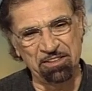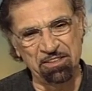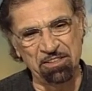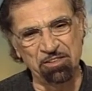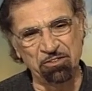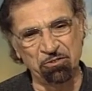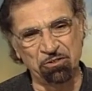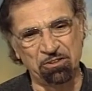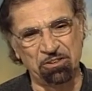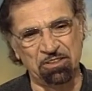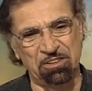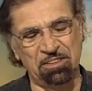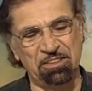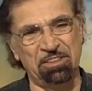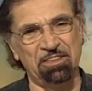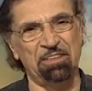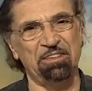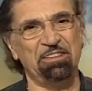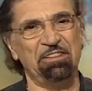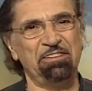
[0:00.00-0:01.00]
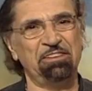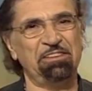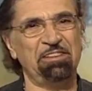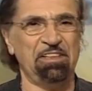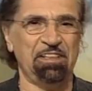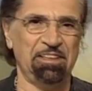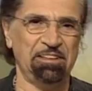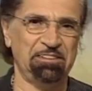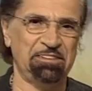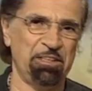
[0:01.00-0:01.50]
interesting thing is
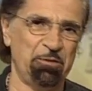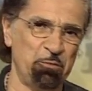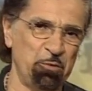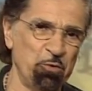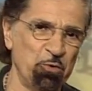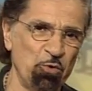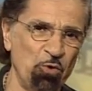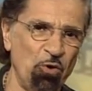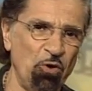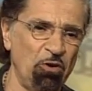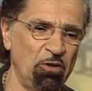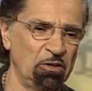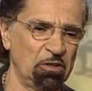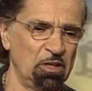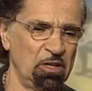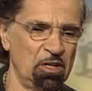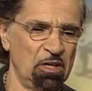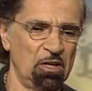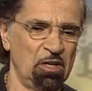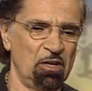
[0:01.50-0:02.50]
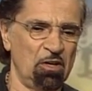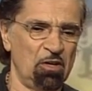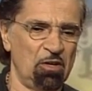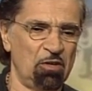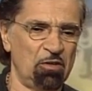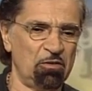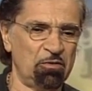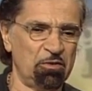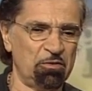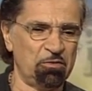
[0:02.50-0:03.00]
that we were all,
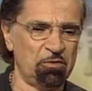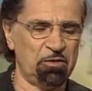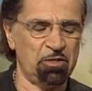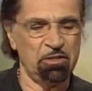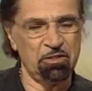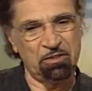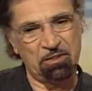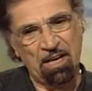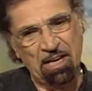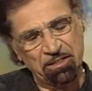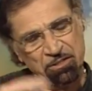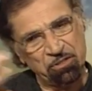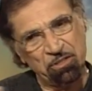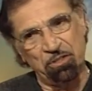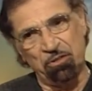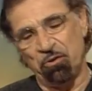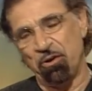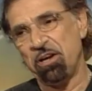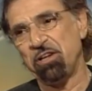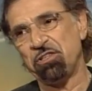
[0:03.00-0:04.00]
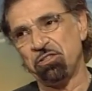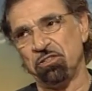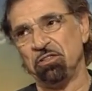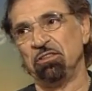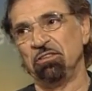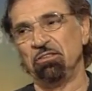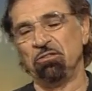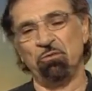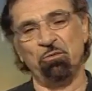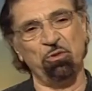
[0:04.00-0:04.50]
that
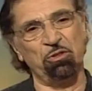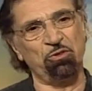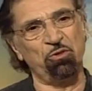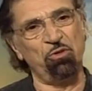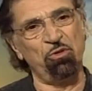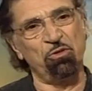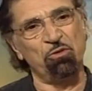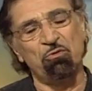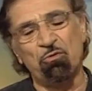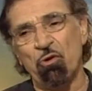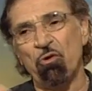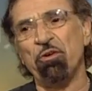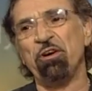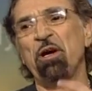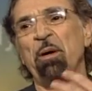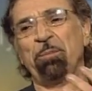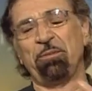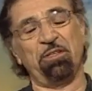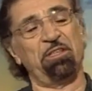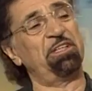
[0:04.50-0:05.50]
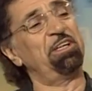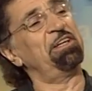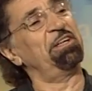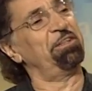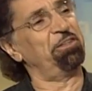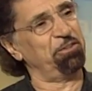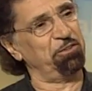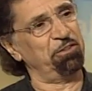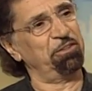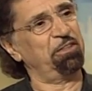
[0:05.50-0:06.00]
generation was all growing up
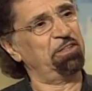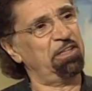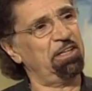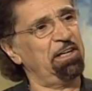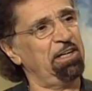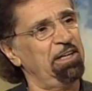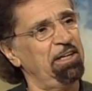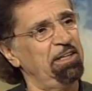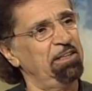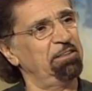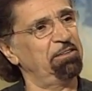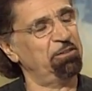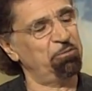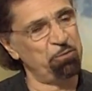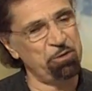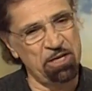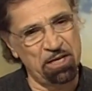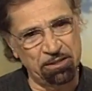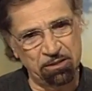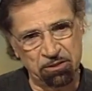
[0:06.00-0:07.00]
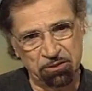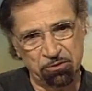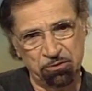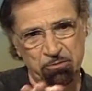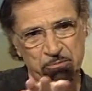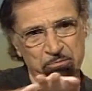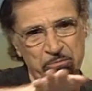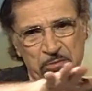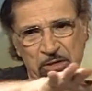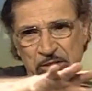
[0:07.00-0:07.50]
together, and we had this
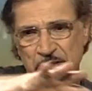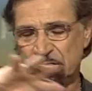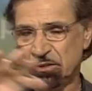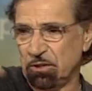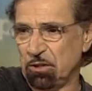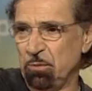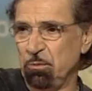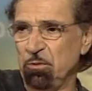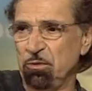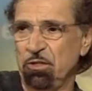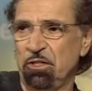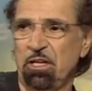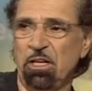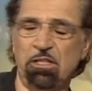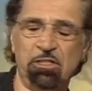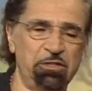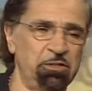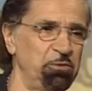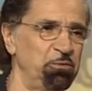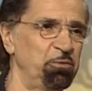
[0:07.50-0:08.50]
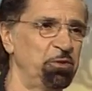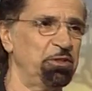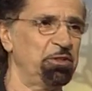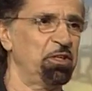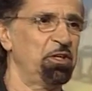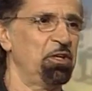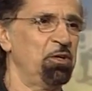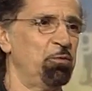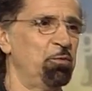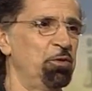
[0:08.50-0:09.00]
tremendous communication
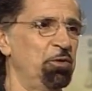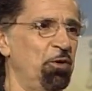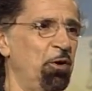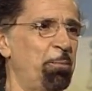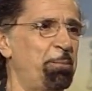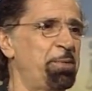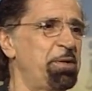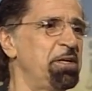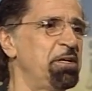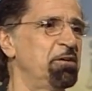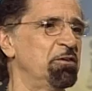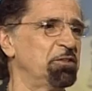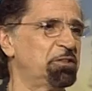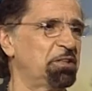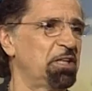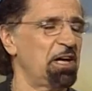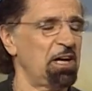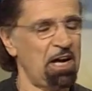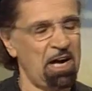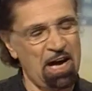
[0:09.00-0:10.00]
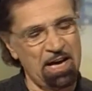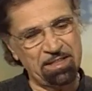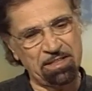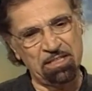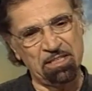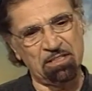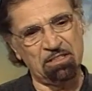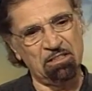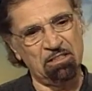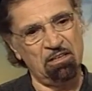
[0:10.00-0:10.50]
with our peers. I
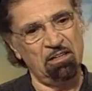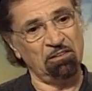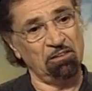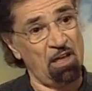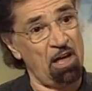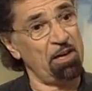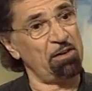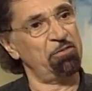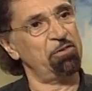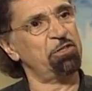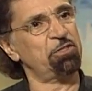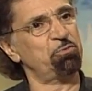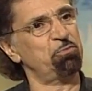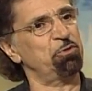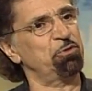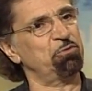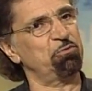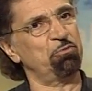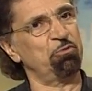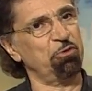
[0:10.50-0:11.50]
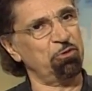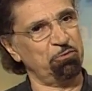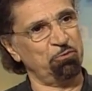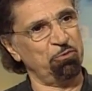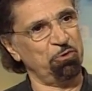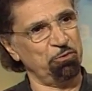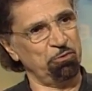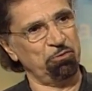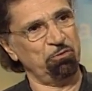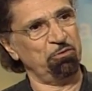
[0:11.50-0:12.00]
think a lot of us were
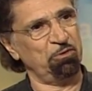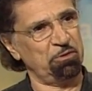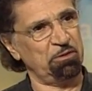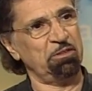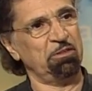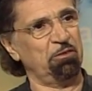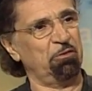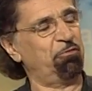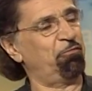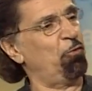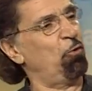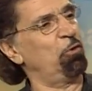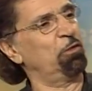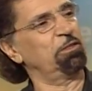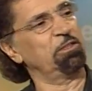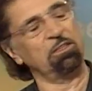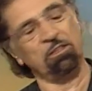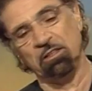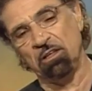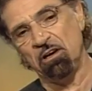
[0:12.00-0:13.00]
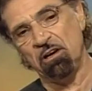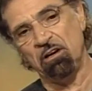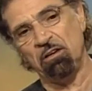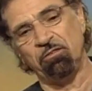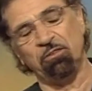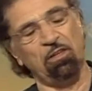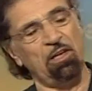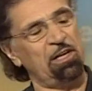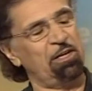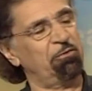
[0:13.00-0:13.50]
you know, falling in
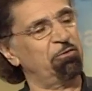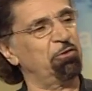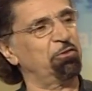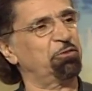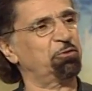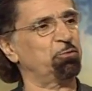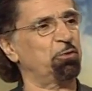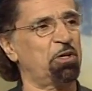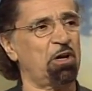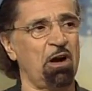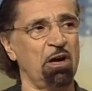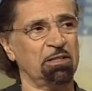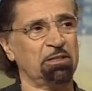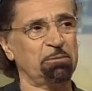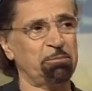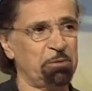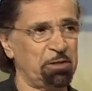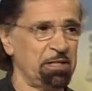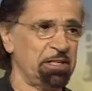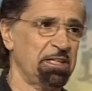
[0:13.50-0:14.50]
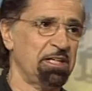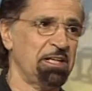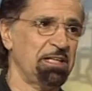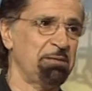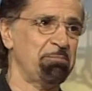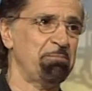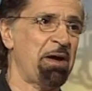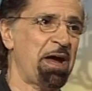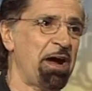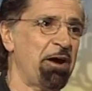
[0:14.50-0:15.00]
love. A lot of us were contemplating
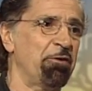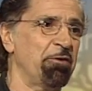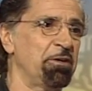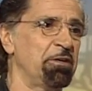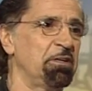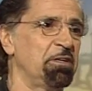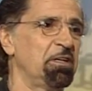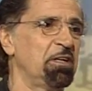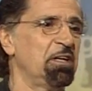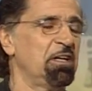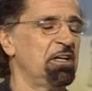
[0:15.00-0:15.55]
getting married.